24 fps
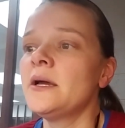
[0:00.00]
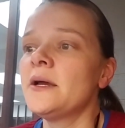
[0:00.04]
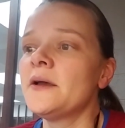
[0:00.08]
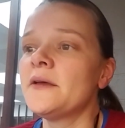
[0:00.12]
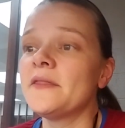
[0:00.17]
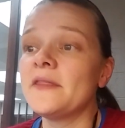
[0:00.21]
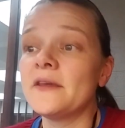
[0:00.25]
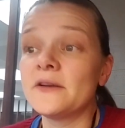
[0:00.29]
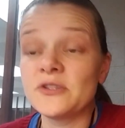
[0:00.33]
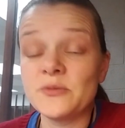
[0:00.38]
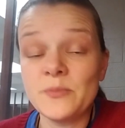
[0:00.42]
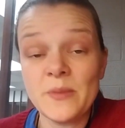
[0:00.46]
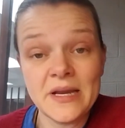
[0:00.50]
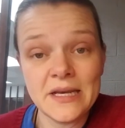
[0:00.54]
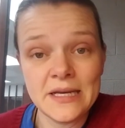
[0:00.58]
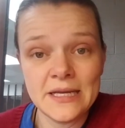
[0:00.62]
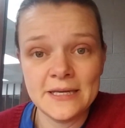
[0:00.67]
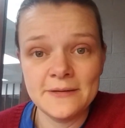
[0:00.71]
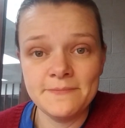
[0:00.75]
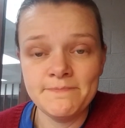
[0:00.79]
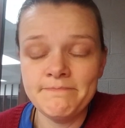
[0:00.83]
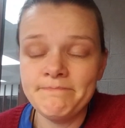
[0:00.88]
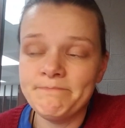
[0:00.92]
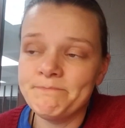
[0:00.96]
There's my
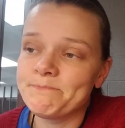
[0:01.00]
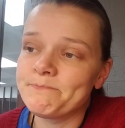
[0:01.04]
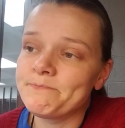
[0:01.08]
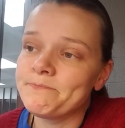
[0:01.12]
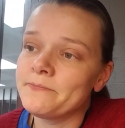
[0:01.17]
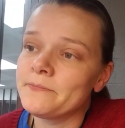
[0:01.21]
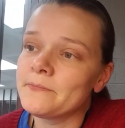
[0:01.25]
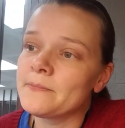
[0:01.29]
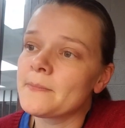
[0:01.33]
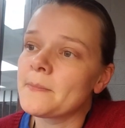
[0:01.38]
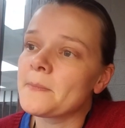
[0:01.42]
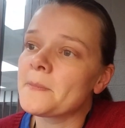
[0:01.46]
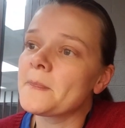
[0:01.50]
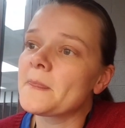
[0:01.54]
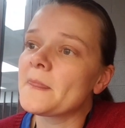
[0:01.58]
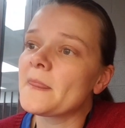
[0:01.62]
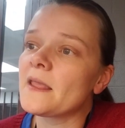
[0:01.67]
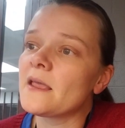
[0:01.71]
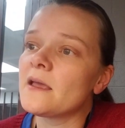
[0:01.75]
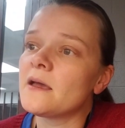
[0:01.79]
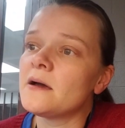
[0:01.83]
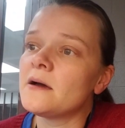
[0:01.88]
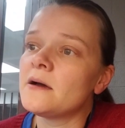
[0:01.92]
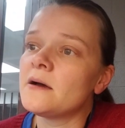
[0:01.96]
name.
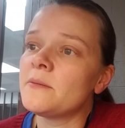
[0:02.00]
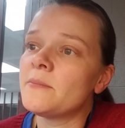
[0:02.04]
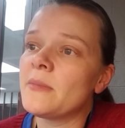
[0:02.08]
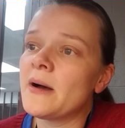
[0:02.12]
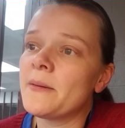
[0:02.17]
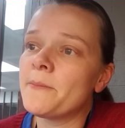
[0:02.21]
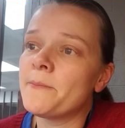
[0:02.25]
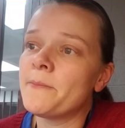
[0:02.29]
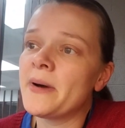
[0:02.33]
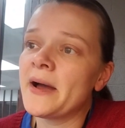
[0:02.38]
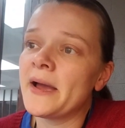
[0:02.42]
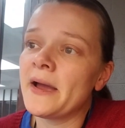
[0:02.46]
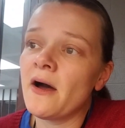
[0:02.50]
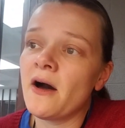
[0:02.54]
My